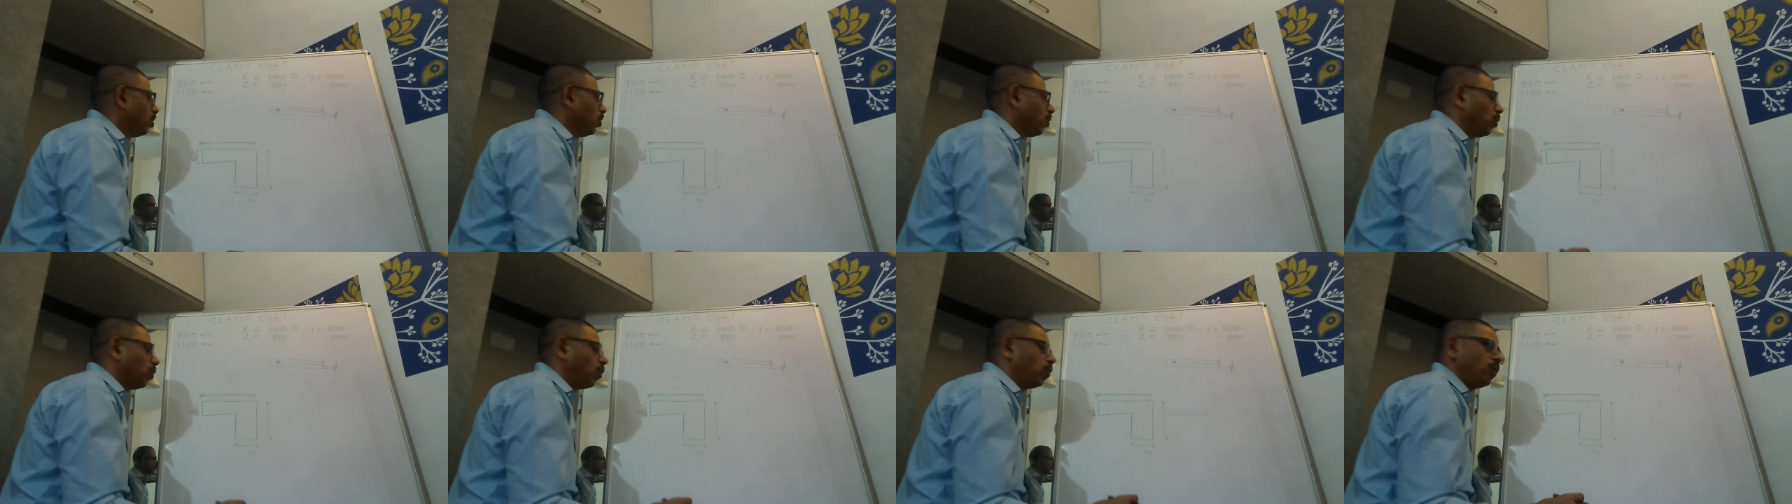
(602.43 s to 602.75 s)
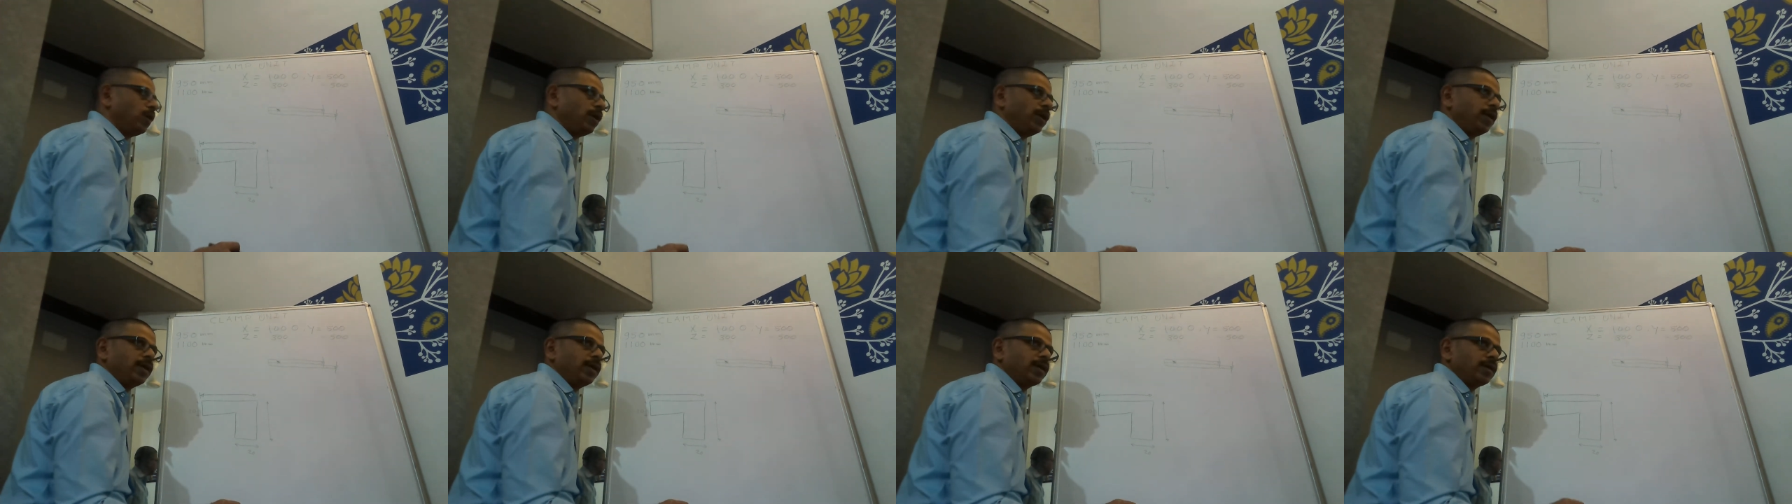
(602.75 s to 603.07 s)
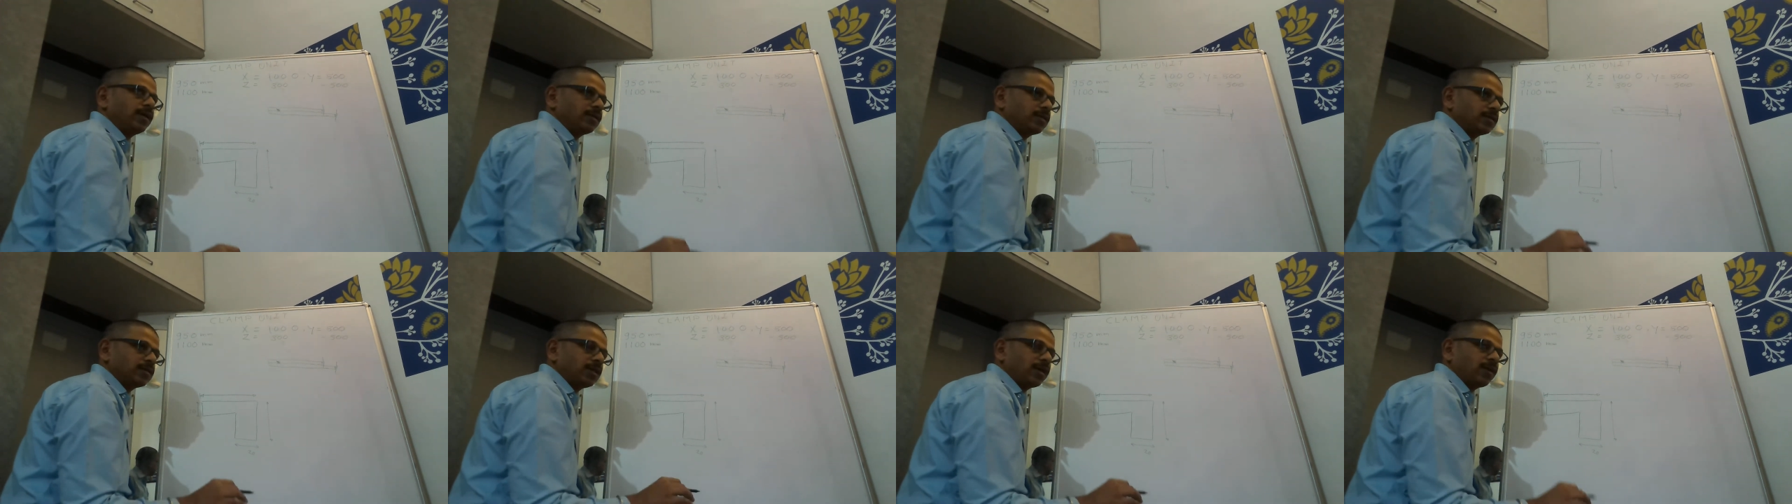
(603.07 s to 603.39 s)
holding
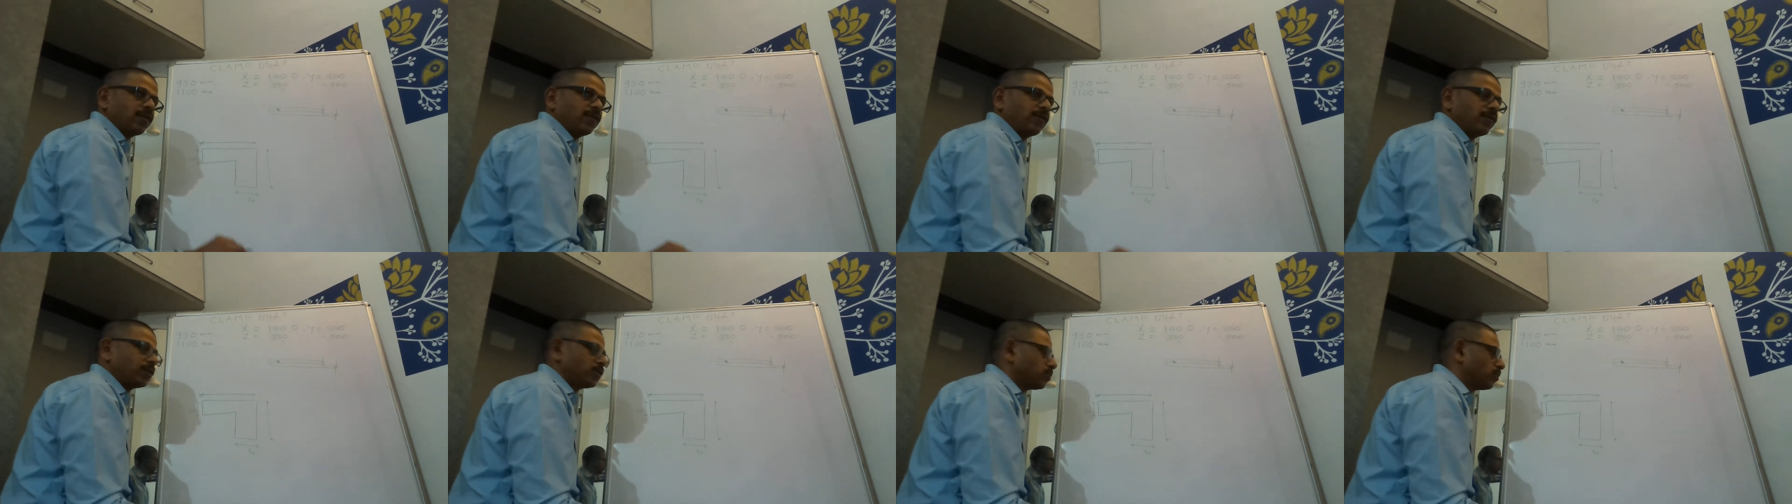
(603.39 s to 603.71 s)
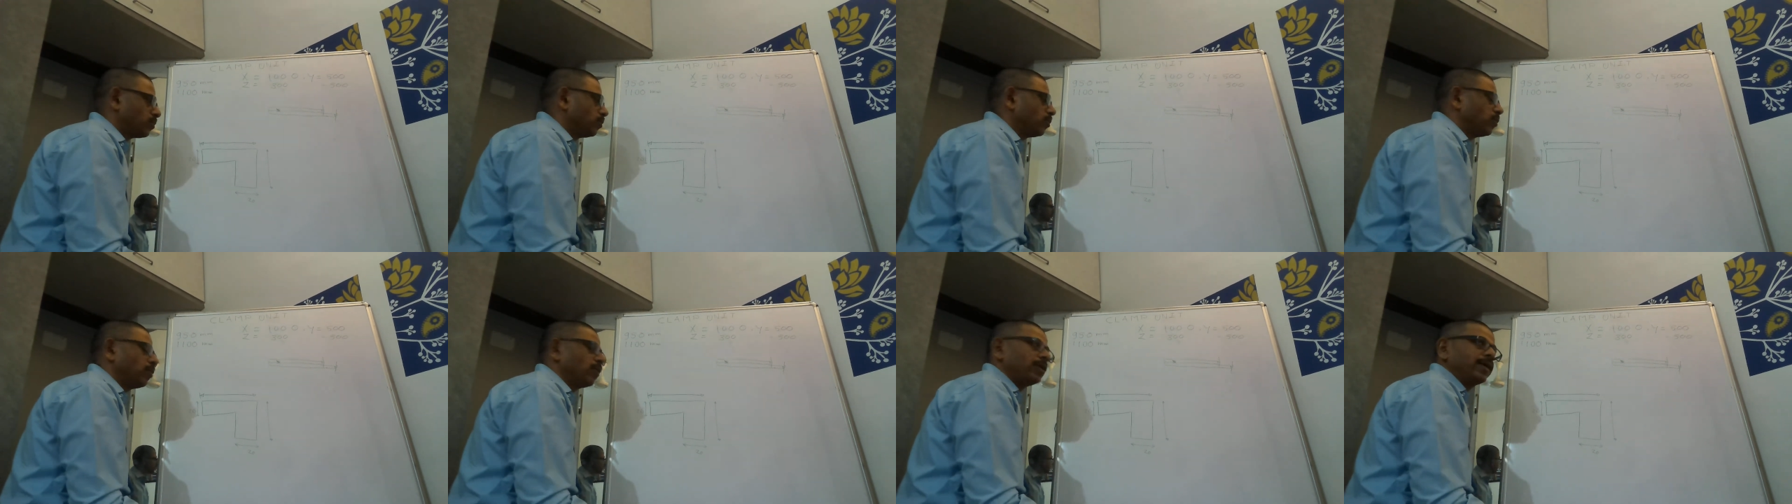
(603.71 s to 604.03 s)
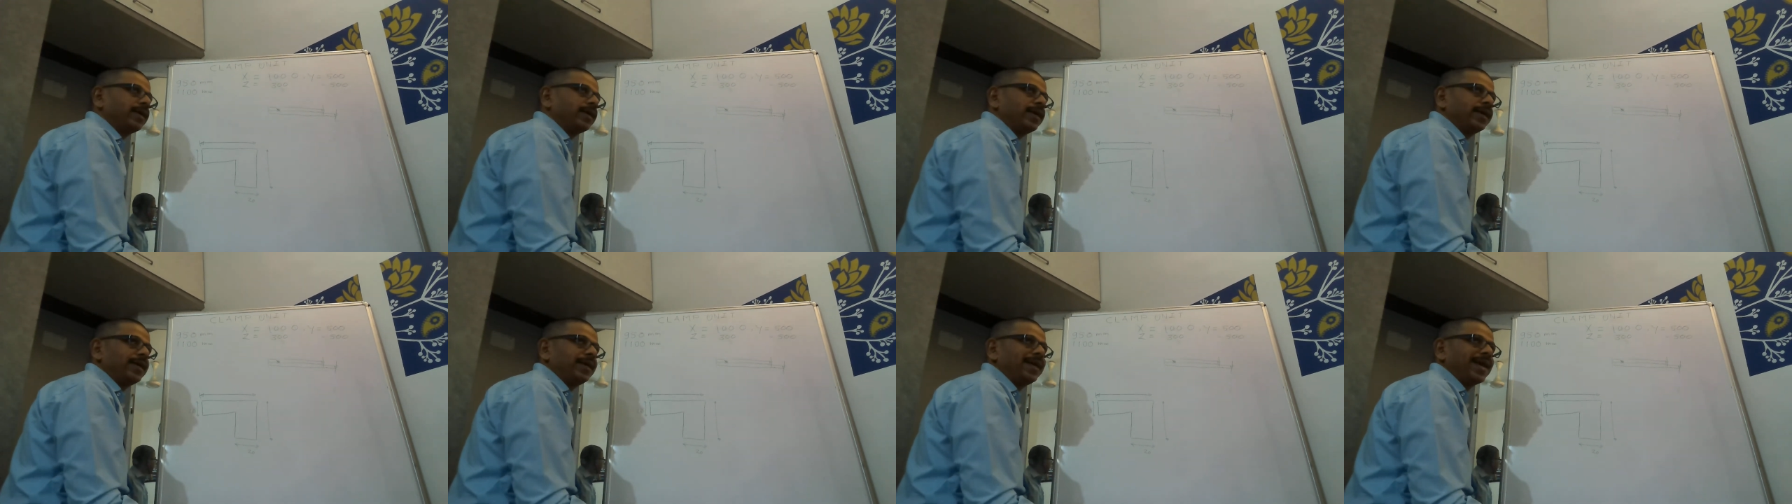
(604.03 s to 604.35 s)
surface should not
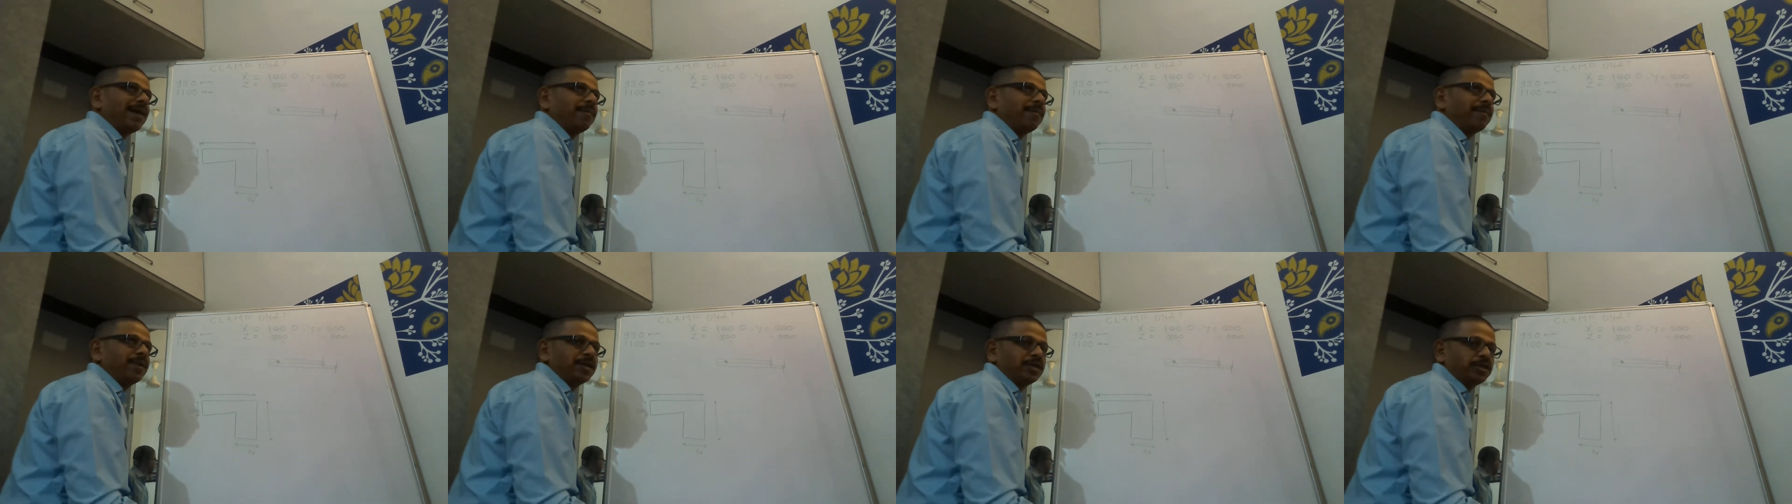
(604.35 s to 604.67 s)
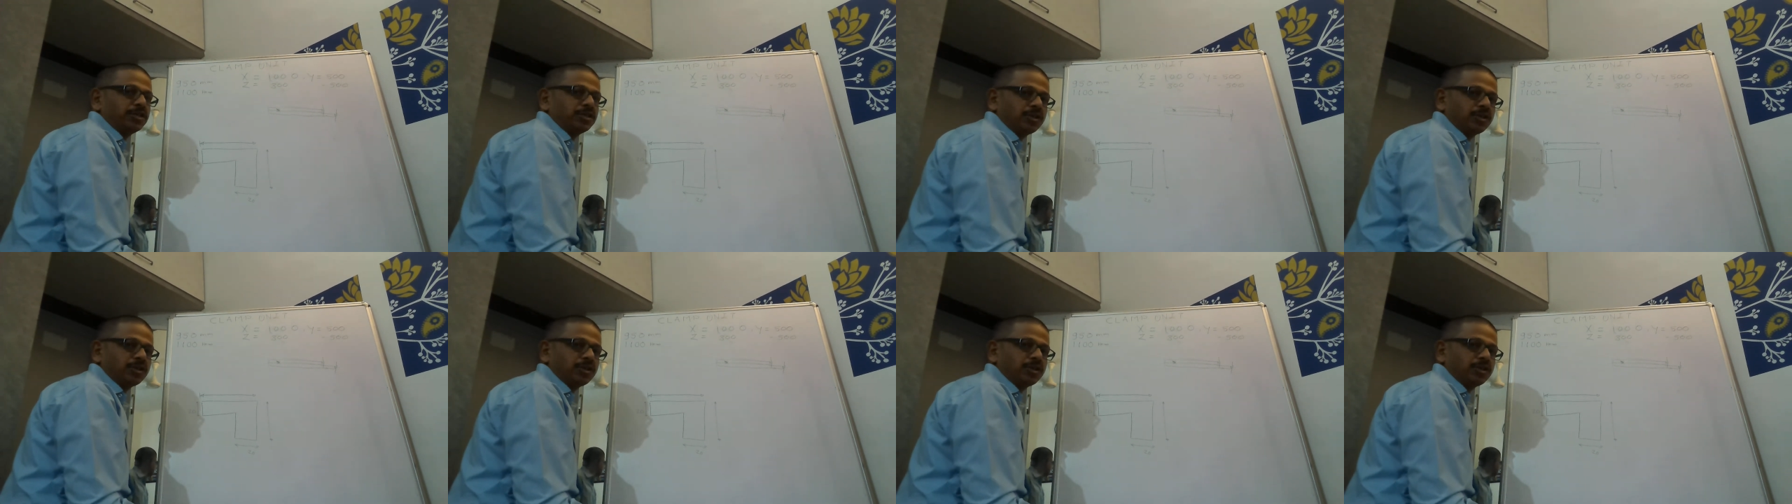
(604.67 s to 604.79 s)
get damaged